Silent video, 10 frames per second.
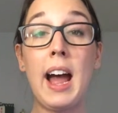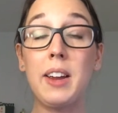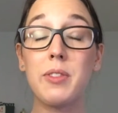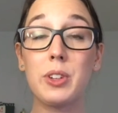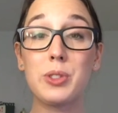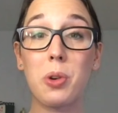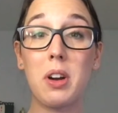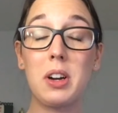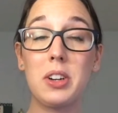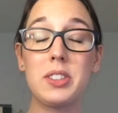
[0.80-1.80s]
Hi first
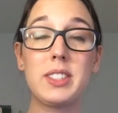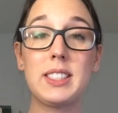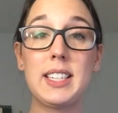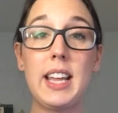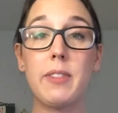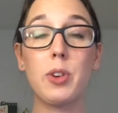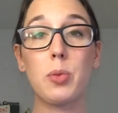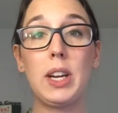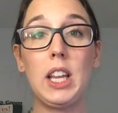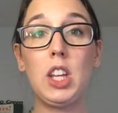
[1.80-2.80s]
graders, today for
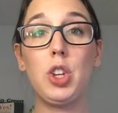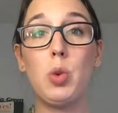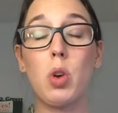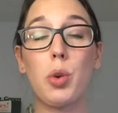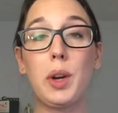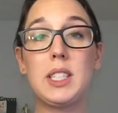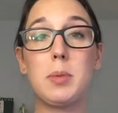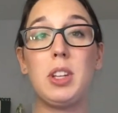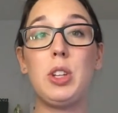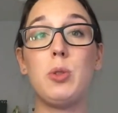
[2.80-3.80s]
reading you are going to
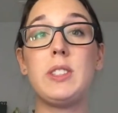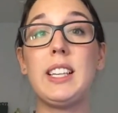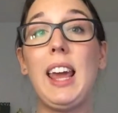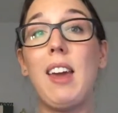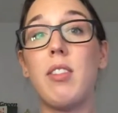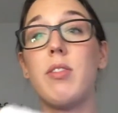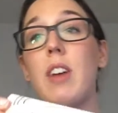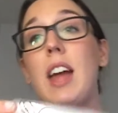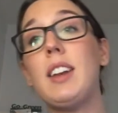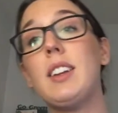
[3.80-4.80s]
be using a
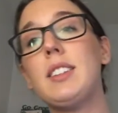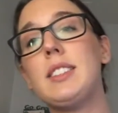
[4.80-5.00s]
Venn